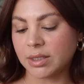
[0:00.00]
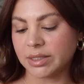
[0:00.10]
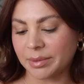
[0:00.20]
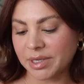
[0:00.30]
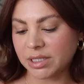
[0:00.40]

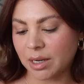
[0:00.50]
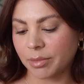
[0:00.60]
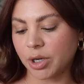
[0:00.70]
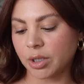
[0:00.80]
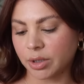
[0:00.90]
Dumb and
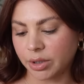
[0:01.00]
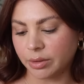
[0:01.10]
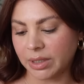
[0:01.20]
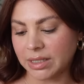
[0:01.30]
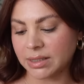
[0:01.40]
Dumber,
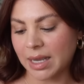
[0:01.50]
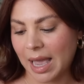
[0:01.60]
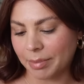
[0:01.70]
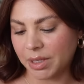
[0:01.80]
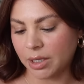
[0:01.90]
Clueless,
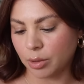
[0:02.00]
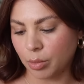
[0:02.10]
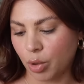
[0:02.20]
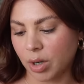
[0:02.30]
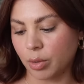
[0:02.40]
Happy
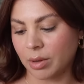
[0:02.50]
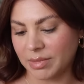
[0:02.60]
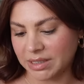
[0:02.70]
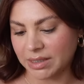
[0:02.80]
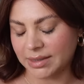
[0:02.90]
Gilmore, or
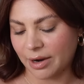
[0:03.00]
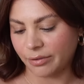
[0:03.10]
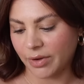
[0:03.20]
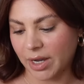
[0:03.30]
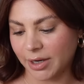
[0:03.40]
Mrs.
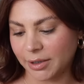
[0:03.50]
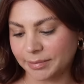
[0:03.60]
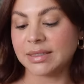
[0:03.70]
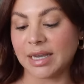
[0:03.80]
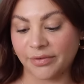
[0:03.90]
Doubtfire.
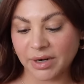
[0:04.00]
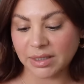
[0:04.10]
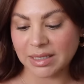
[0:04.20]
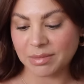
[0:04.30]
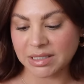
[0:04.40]

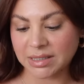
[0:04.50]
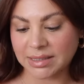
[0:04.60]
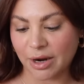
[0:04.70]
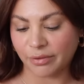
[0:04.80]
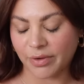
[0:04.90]
Definitely Mrs.
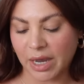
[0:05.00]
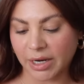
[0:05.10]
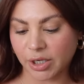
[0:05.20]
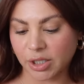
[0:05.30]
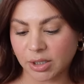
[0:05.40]

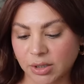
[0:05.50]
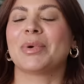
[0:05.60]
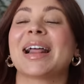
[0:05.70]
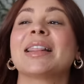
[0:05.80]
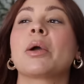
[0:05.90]
Doubtfire.
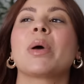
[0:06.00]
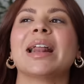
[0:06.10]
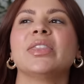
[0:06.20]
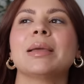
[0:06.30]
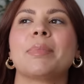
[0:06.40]
When I like when
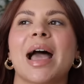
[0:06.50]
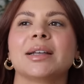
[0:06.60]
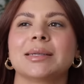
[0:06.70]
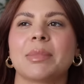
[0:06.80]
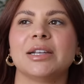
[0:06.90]
I think
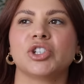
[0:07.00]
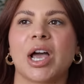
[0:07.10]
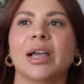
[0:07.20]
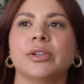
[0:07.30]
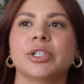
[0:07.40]
back to my
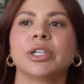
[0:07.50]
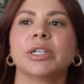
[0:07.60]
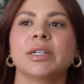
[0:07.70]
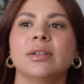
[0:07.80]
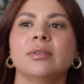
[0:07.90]

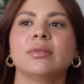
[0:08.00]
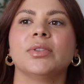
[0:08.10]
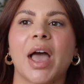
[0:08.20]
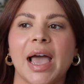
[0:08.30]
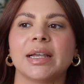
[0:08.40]
childhood,
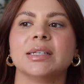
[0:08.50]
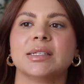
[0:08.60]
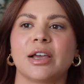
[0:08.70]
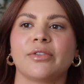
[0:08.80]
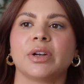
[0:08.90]
that is
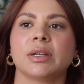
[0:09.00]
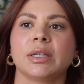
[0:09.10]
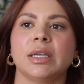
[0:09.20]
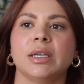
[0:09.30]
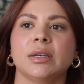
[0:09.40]

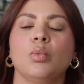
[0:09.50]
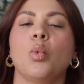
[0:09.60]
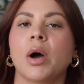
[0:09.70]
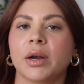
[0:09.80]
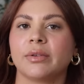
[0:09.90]
definitely
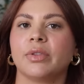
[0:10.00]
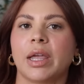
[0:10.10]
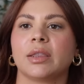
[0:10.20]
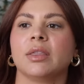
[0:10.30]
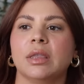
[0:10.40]
one of
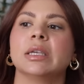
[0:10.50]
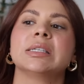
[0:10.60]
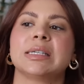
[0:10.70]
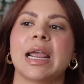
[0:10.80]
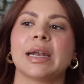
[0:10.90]
like the
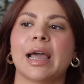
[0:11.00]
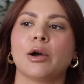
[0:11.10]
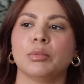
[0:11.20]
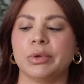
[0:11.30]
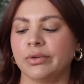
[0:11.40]

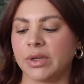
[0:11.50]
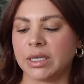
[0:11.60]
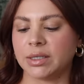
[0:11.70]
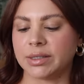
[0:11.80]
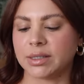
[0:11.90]
standout
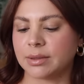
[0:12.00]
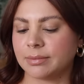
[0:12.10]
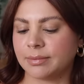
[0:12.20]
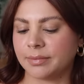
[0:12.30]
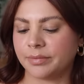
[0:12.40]
movies
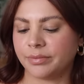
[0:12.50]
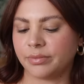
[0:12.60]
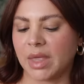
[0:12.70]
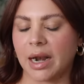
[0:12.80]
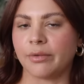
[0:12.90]

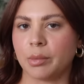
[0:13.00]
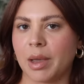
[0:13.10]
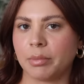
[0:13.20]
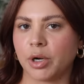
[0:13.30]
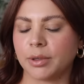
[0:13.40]
that I
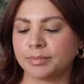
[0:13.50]
remember.